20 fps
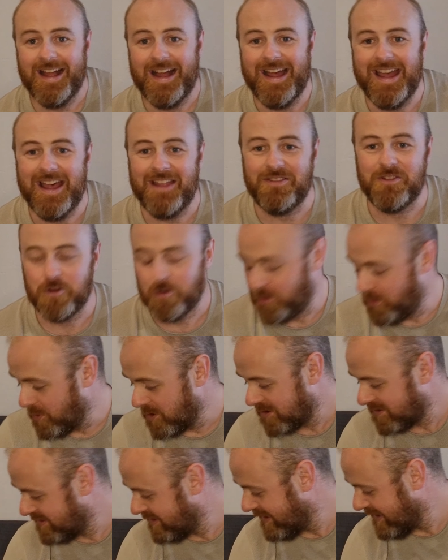I had to go to
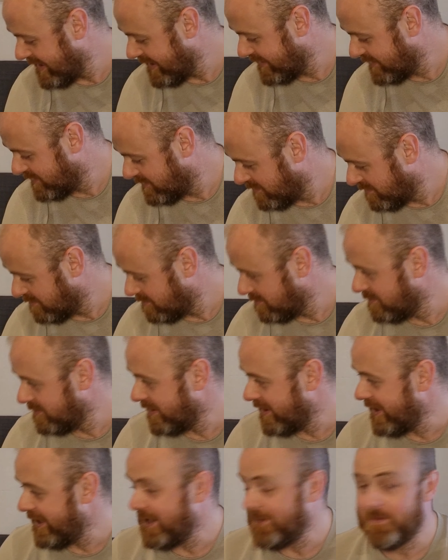work today, so
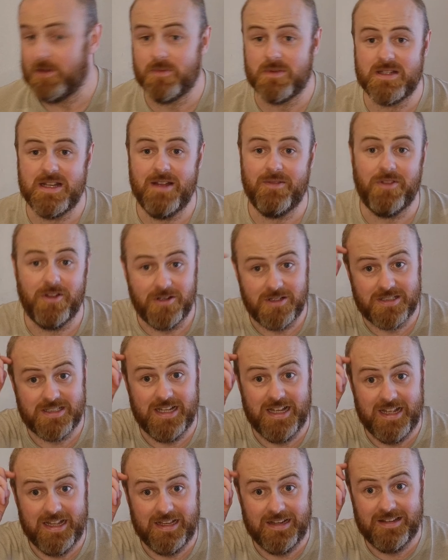it was left
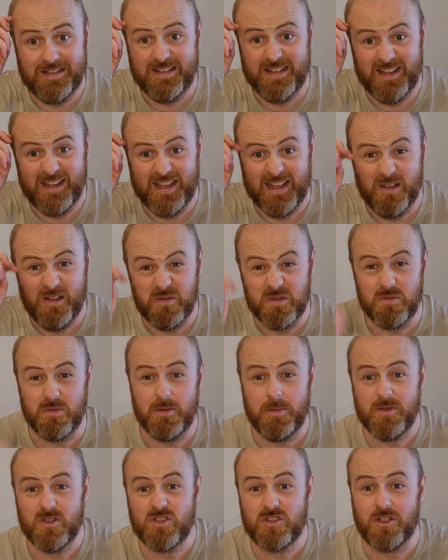outside. It was a wee
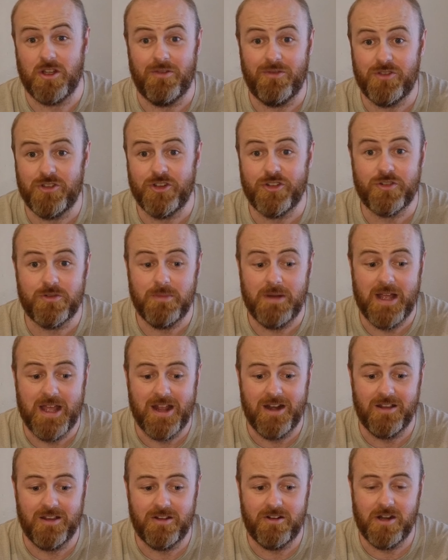bit scuffed just from lying
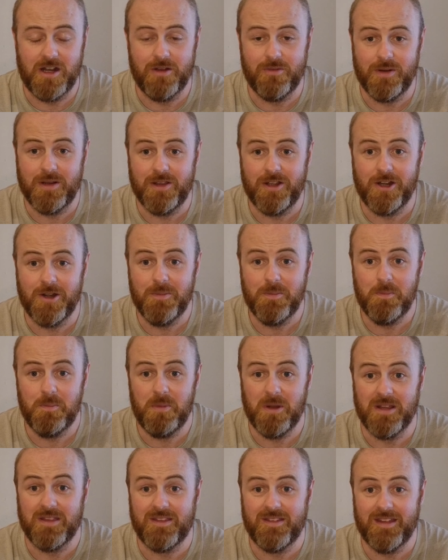in the driveway there.
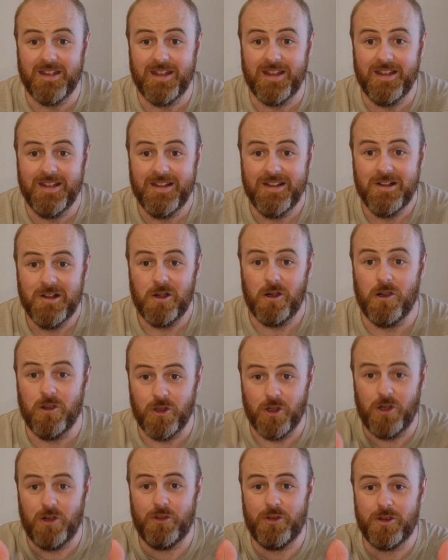But all in
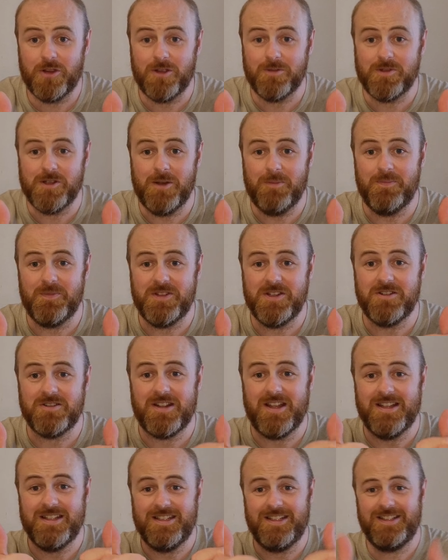all, 2 thumbs up. Cheers,
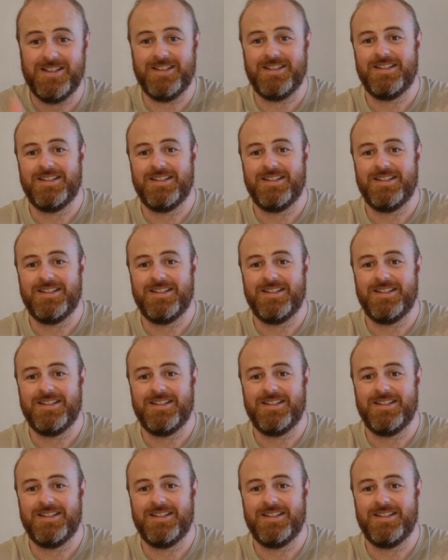guys.